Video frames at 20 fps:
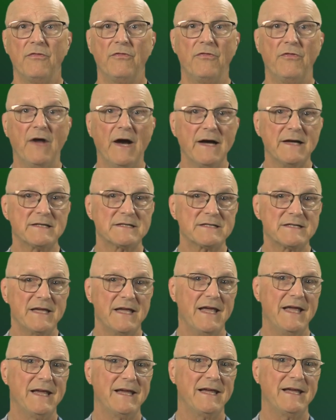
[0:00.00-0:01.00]
Thus,
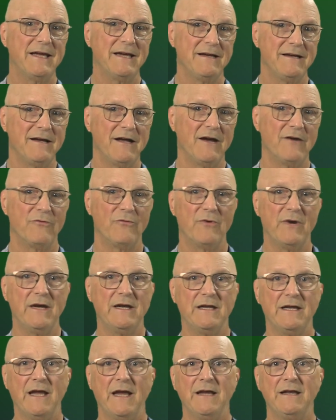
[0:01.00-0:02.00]
it cannot
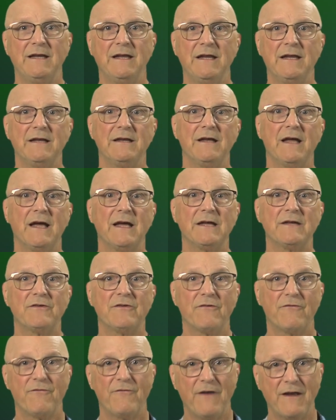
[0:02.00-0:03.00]
radiate heat
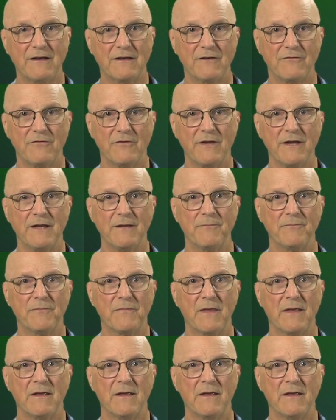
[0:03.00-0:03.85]
as effectively.